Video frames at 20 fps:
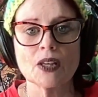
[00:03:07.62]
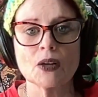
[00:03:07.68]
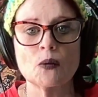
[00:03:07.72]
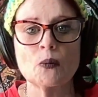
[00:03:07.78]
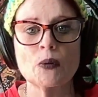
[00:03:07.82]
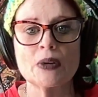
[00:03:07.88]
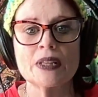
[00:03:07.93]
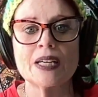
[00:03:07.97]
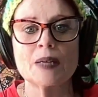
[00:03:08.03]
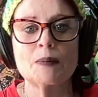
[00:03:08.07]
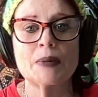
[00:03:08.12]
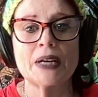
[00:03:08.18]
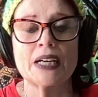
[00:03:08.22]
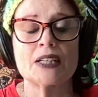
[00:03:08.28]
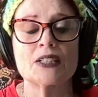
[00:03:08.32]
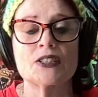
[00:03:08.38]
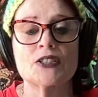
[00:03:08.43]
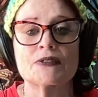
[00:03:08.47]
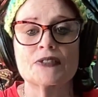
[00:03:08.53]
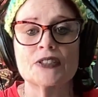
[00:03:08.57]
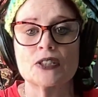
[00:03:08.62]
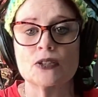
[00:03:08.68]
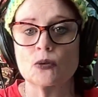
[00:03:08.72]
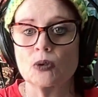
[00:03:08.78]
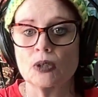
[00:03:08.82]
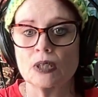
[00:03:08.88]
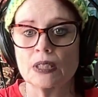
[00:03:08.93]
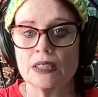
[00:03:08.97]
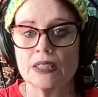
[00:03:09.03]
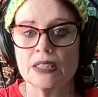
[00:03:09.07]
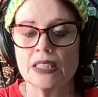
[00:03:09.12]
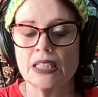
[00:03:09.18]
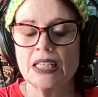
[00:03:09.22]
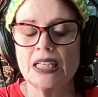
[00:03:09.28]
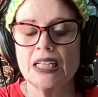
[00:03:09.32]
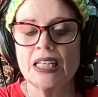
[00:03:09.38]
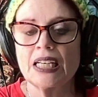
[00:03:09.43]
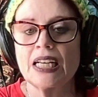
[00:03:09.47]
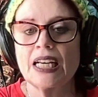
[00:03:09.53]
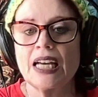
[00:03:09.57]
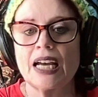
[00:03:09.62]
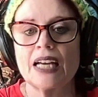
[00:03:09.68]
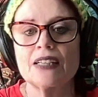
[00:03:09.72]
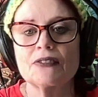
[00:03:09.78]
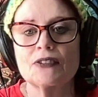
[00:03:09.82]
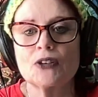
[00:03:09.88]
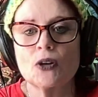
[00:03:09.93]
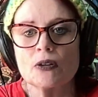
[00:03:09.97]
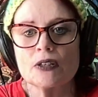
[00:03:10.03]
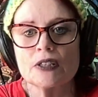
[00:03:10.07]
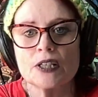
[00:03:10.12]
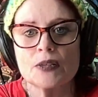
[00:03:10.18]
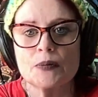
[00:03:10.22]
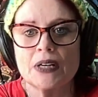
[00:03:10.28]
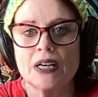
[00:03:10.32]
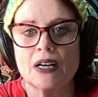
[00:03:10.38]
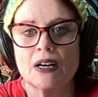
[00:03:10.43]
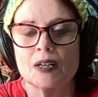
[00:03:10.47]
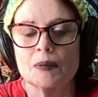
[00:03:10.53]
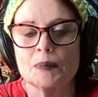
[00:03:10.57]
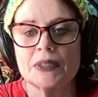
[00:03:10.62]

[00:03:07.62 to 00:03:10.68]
with a page of swords. And of course we are,